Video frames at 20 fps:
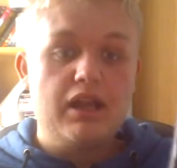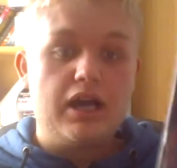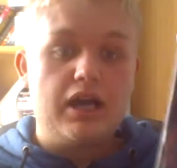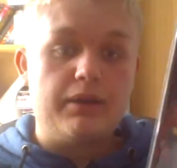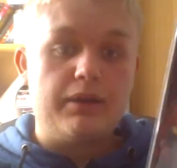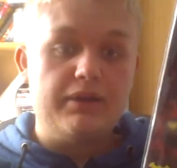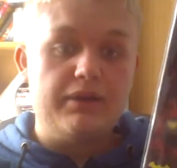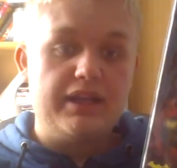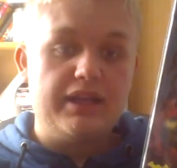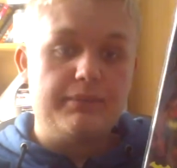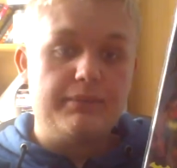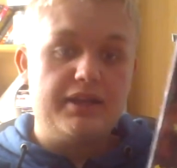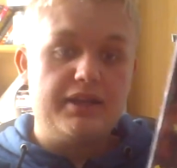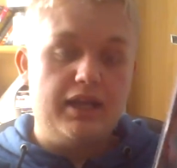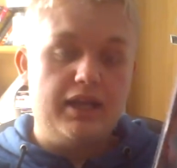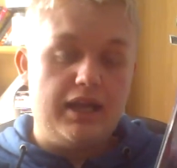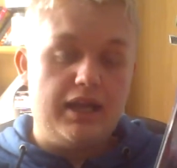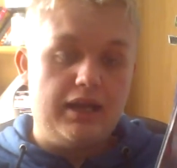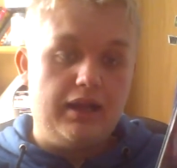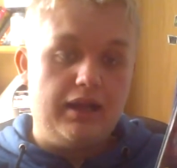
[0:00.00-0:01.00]
I really am
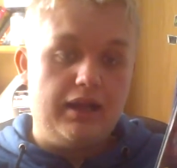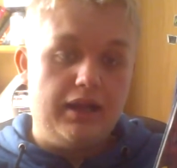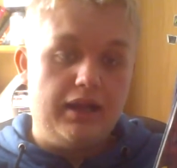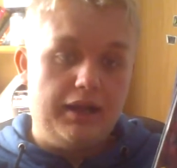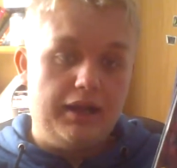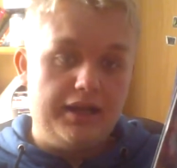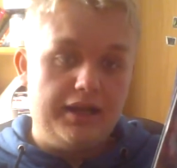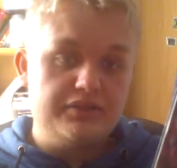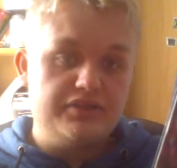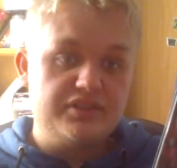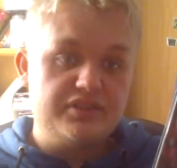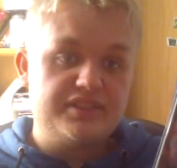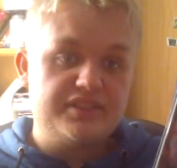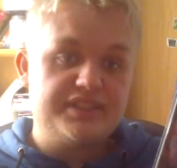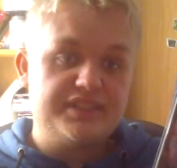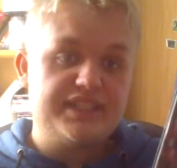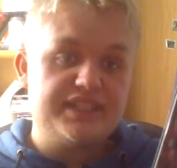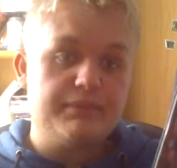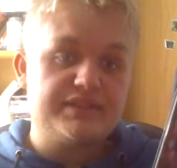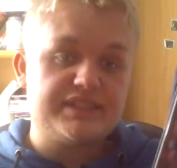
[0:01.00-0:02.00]
interested to
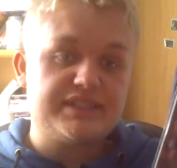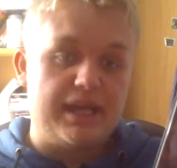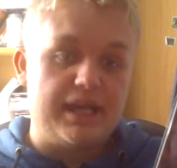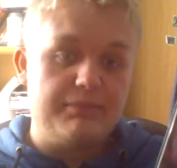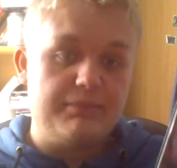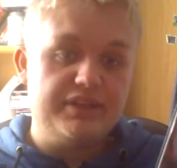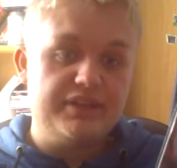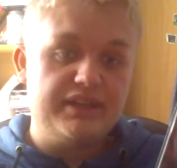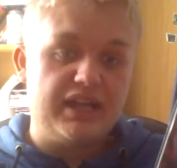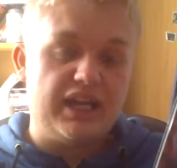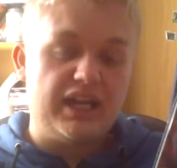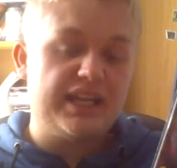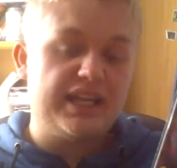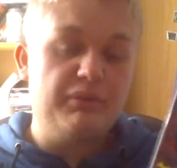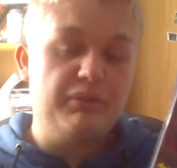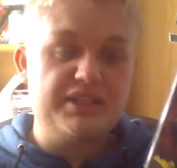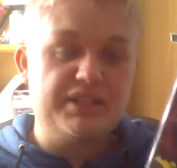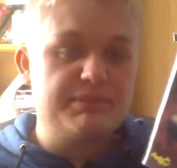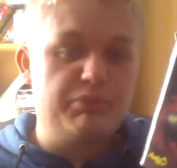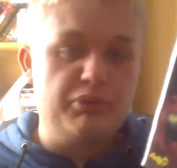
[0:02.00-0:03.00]
see what's happening. I don't
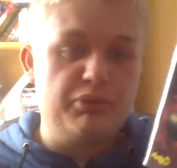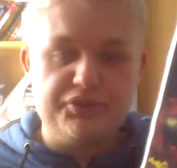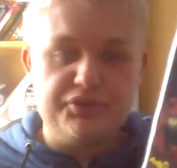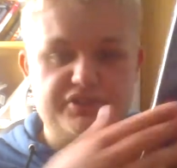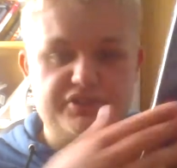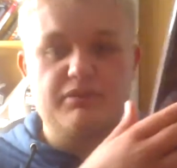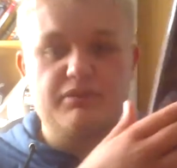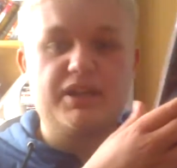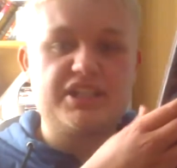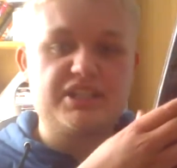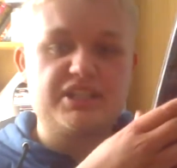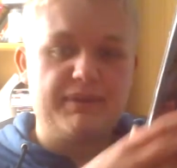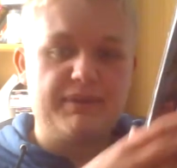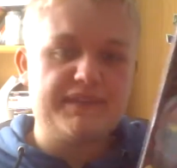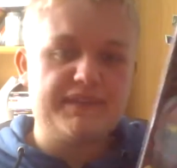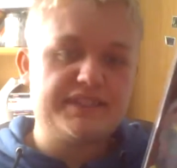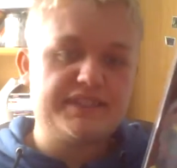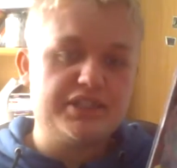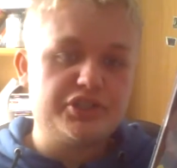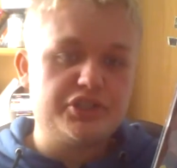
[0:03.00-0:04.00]
want to spoil too much about
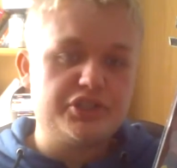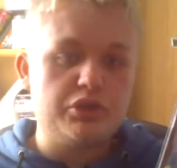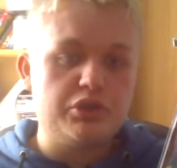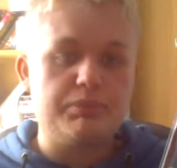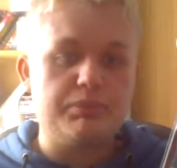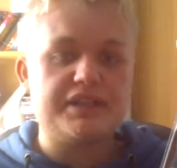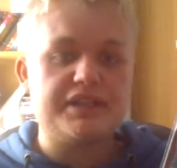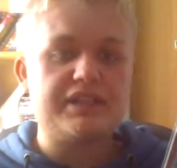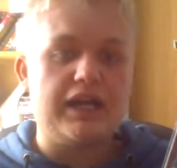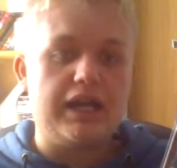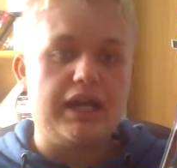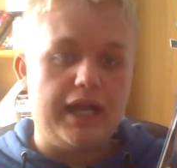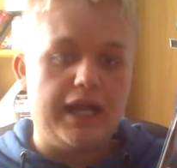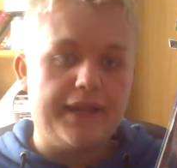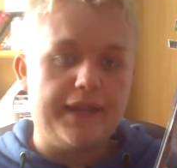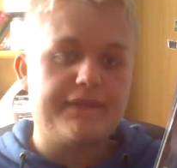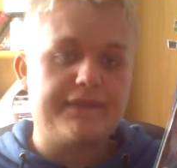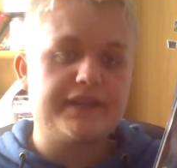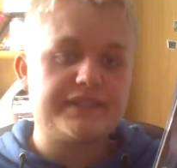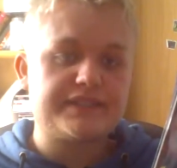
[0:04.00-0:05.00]
this issue, but
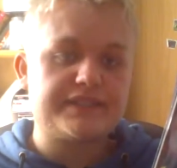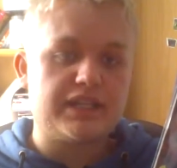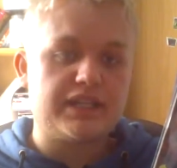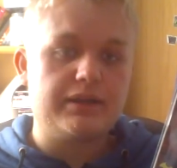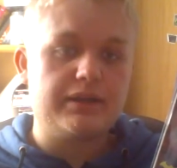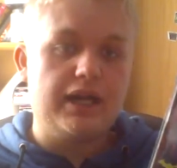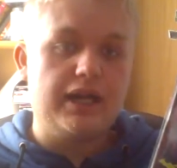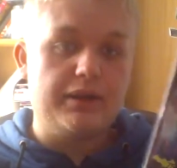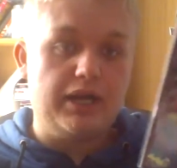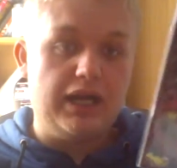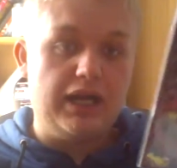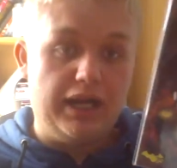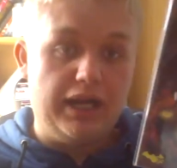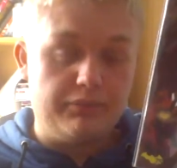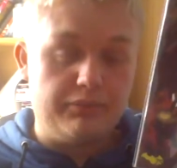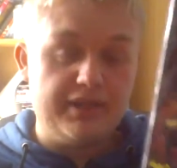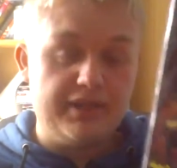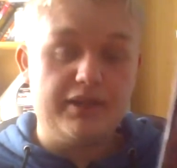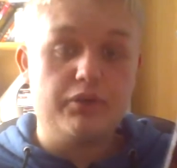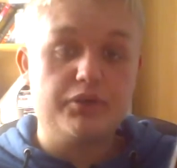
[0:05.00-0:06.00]
I think it's good. I
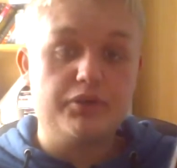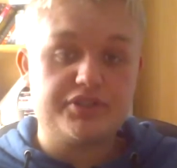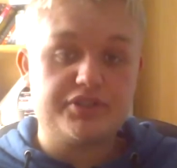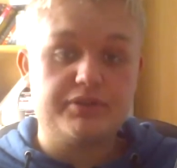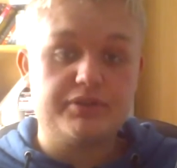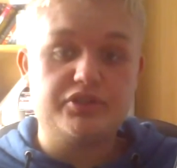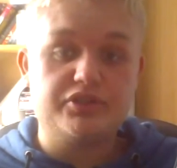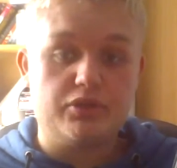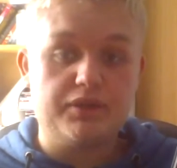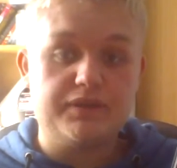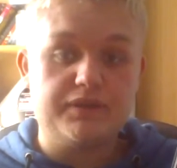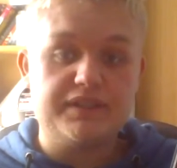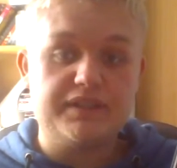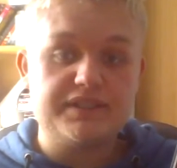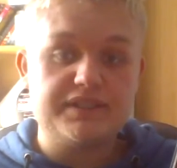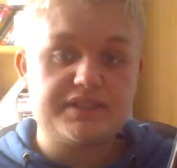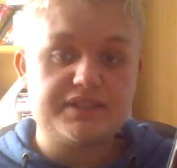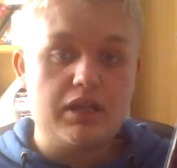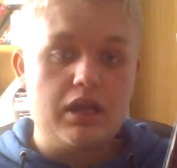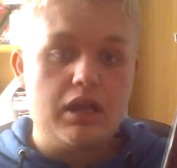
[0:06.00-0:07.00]
really also enjoyed
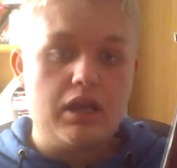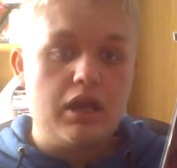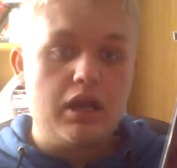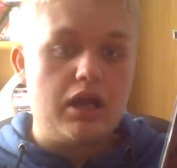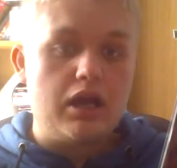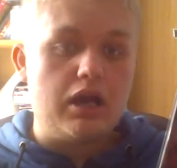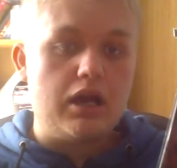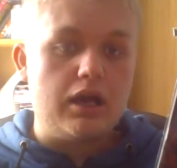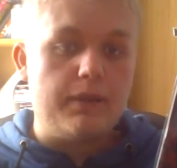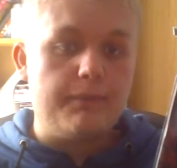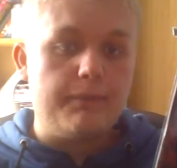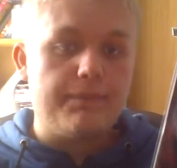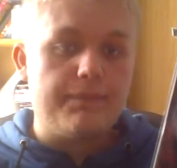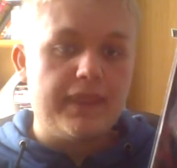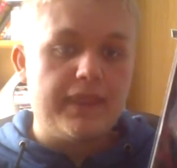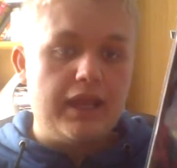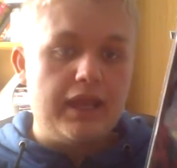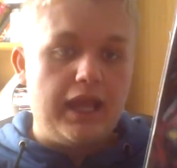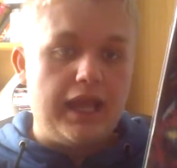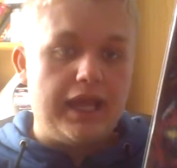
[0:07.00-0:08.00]
this.
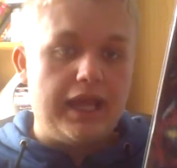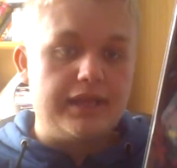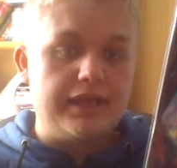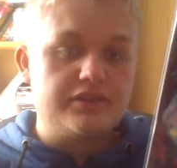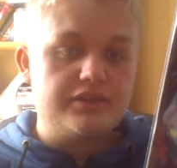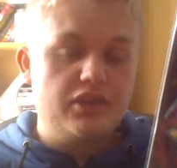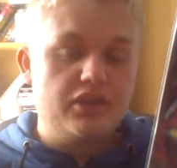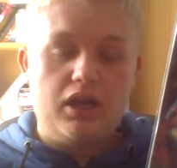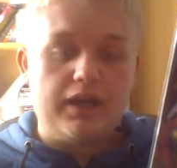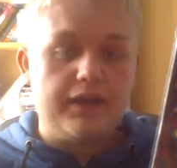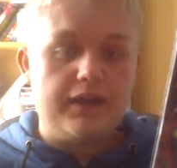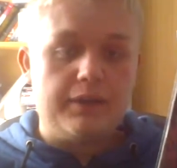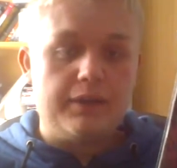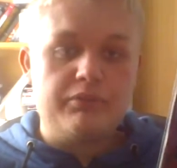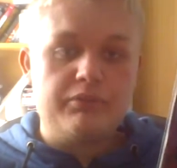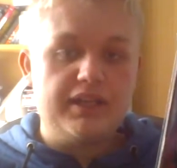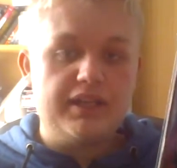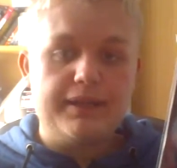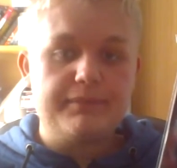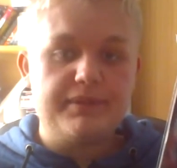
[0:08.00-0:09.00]
And yeah, I
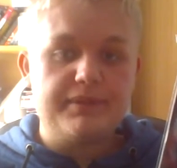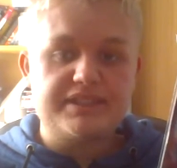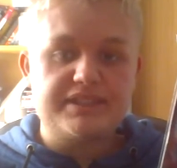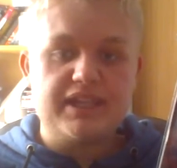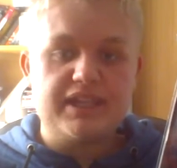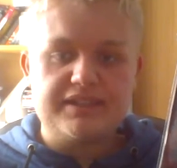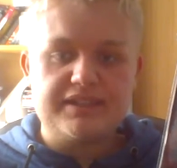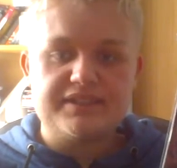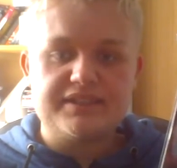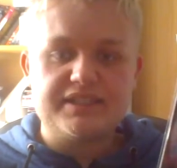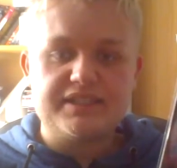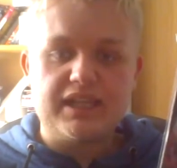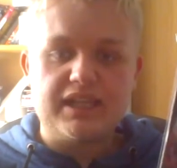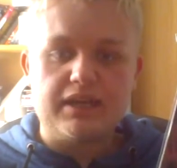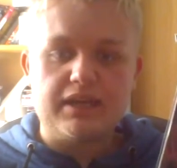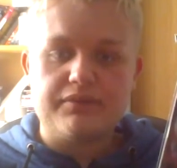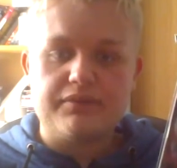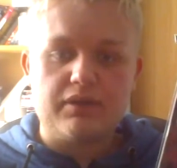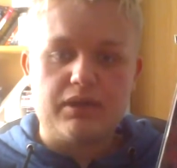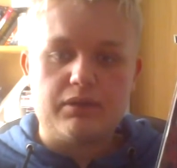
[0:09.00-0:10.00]
really am excited to see
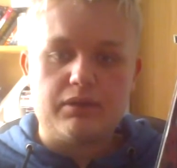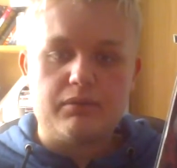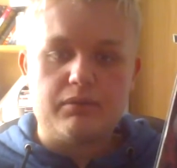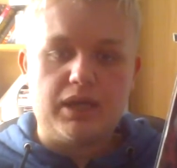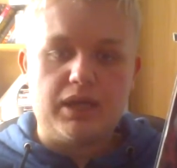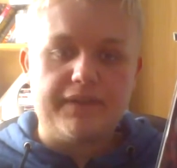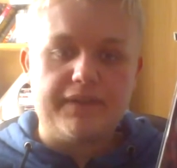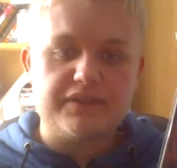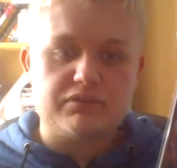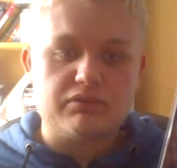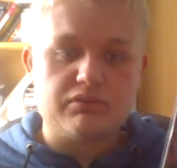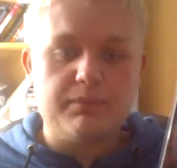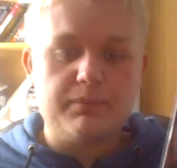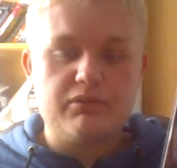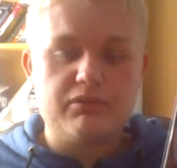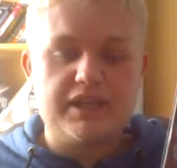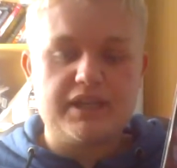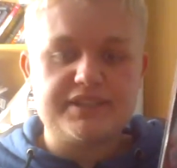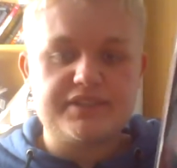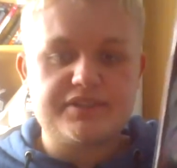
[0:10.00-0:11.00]
how this Robin
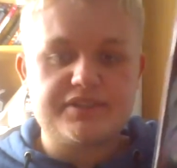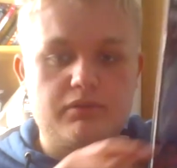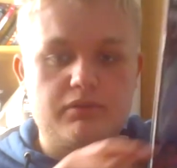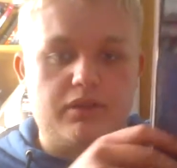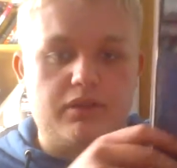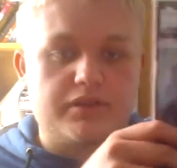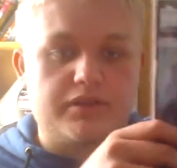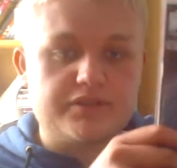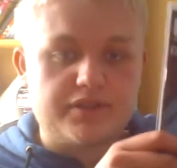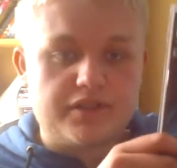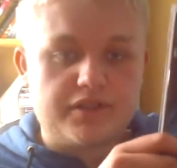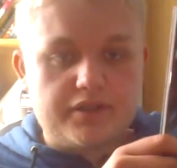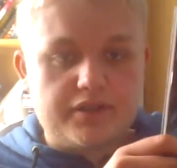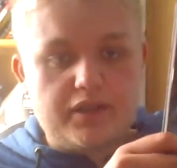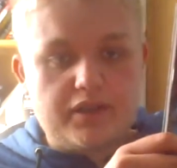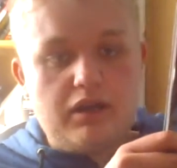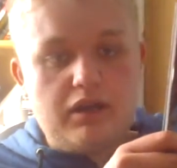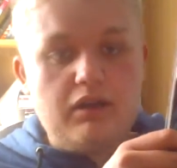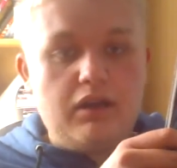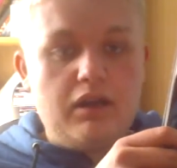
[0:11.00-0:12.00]
Rises story arc is going to
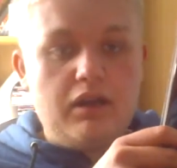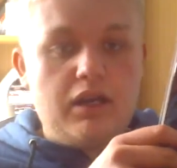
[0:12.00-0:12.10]
go.